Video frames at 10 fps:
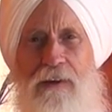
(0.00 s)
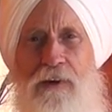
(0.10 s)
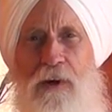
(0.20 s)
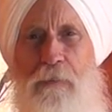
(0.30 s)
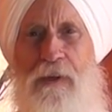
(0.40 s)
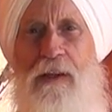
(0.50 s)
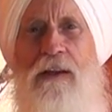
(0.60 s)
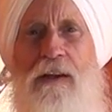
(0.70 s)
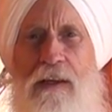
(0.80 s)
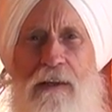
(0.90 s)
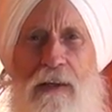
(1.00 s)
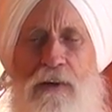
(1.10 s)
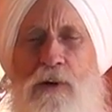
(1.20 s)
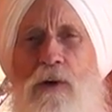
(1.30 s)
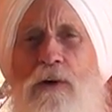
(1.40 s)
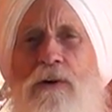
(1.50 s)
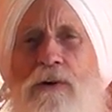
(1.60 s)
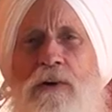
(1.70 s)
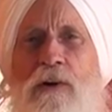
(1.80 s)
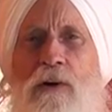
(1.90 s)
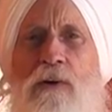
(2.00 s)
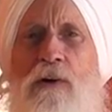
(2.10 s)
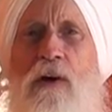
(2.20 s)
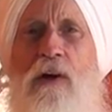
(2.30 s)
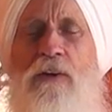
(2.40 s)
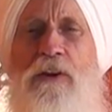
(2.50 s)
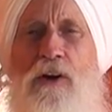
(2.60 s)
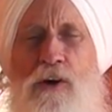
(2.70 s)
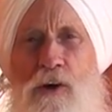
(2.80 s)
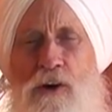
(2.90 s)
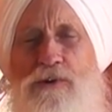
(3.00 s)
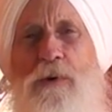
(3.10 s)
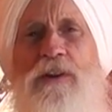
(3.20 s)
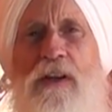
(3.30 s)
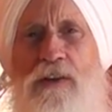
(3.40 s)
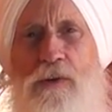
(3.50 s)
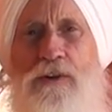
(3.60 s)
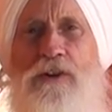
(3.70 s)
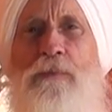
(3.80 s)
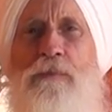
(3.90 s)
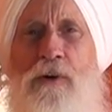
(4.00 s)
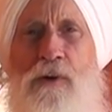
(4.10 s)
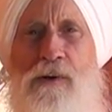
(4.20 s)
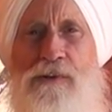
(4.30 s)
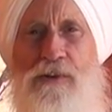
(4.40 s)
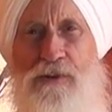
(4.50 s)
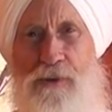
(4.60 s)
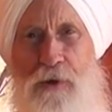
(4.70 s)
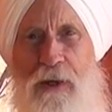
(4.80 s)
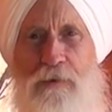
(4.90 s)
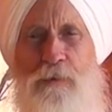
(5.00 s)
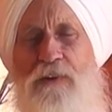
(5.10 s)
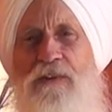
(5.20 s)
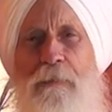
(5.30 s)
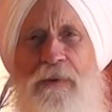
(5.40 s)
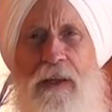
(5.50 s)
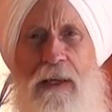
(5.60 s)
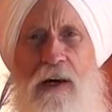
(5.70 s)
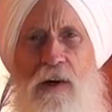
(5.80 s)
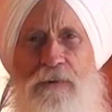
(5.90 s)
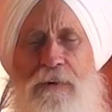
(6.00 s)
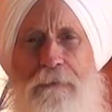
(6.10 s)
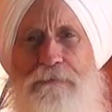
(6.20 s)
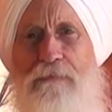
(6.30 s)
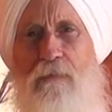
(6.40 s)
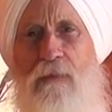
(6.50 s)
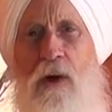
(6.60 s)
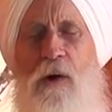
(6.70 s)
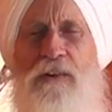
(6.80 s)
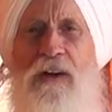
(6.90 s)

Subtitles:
Your ability and the urge within you to merge and join with something else always